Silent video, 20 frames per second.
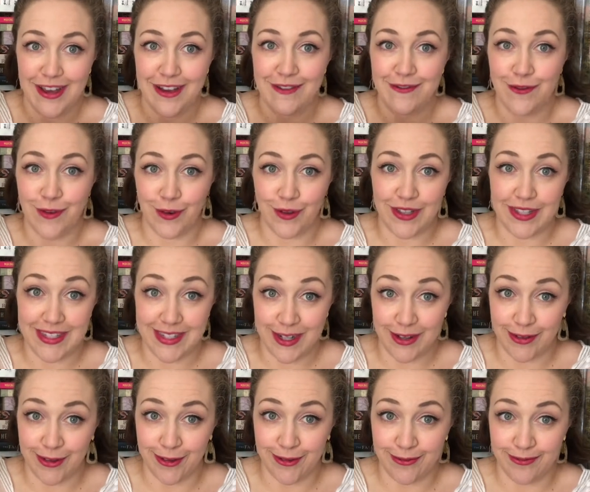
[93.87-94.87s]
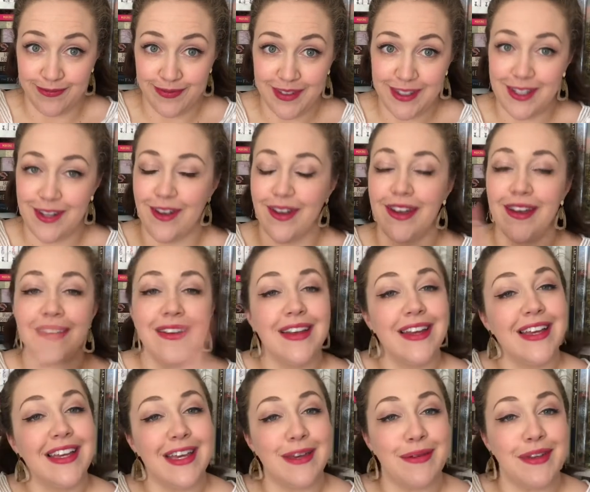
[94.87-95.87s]
for this novel. So
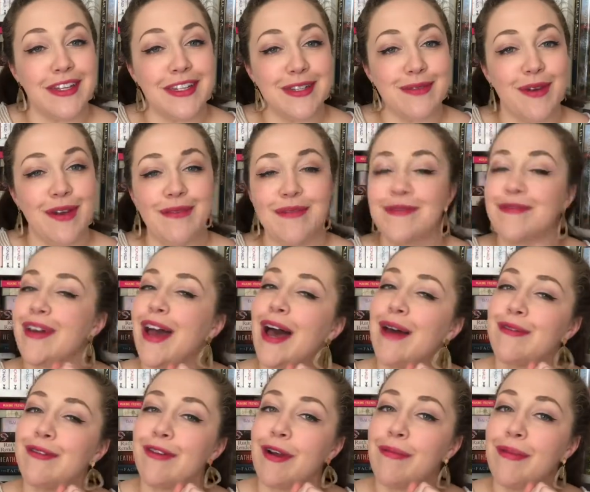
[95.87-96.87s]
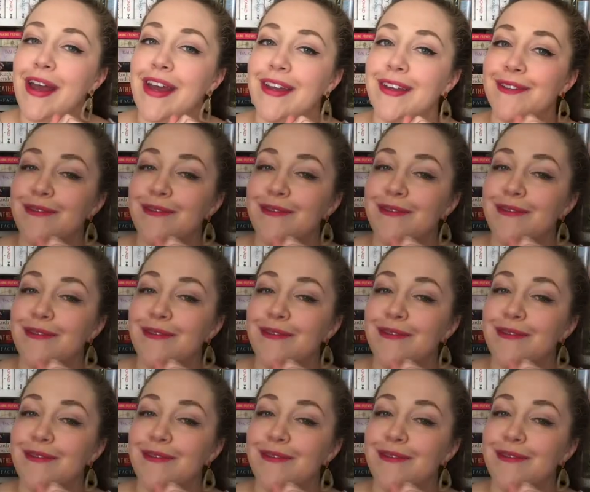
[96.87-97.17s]
give me just a moment, I'll be right back.